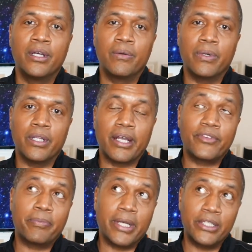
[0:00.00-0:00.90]
Well, after
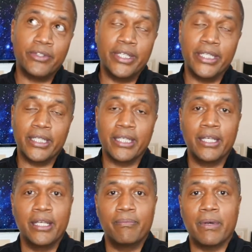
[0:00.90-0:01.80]
pondering,
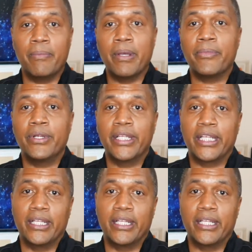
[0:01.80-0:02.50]
my memory